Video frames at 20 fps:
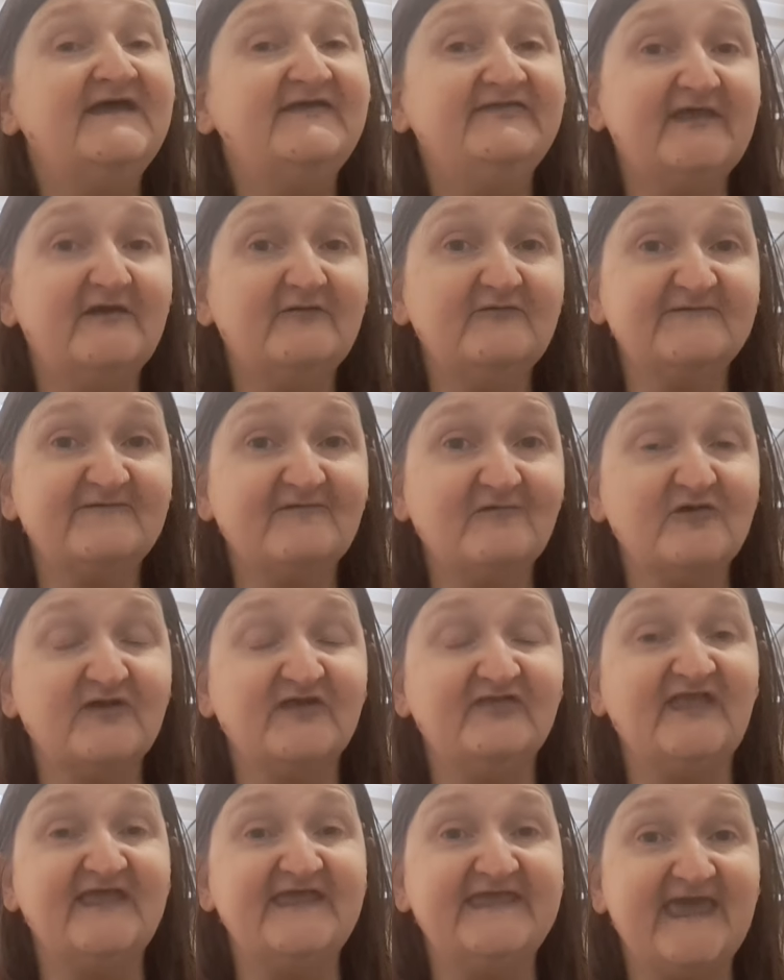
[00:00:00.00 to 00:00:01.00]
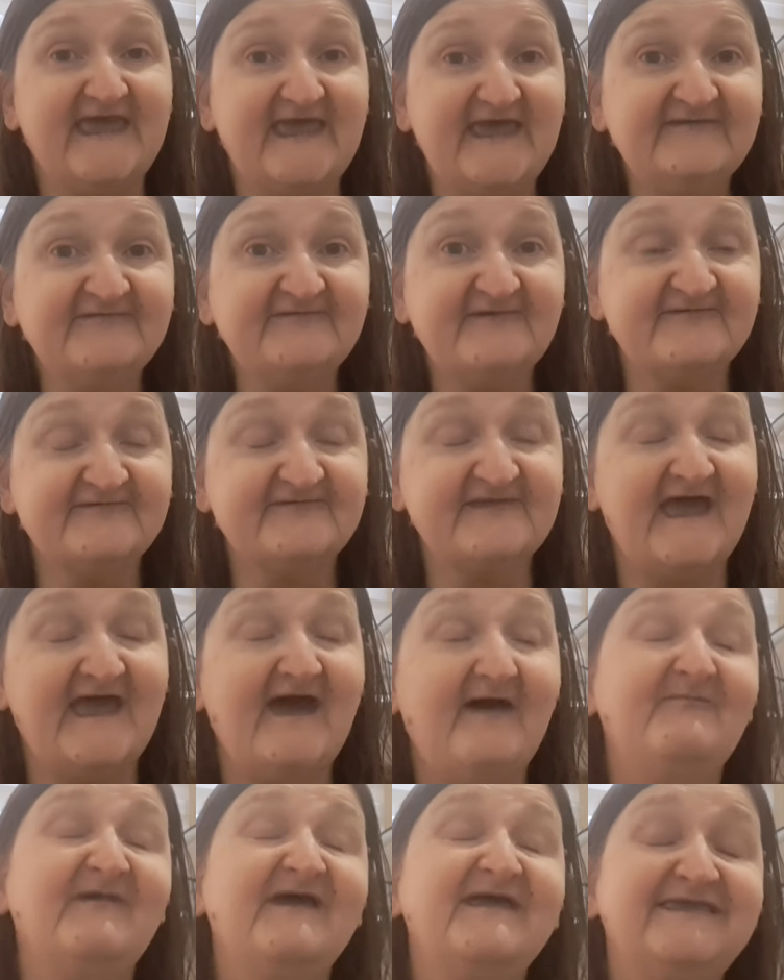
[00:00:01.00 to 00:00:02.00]
Now it's looking like it is a
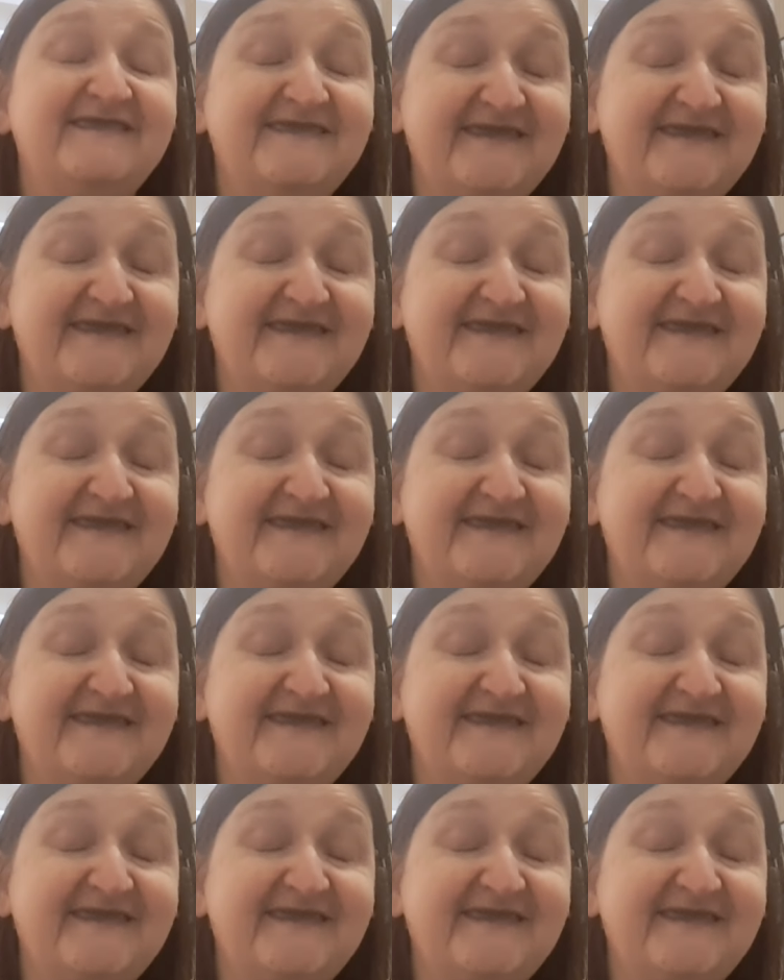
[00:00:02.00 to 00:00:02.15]
scam.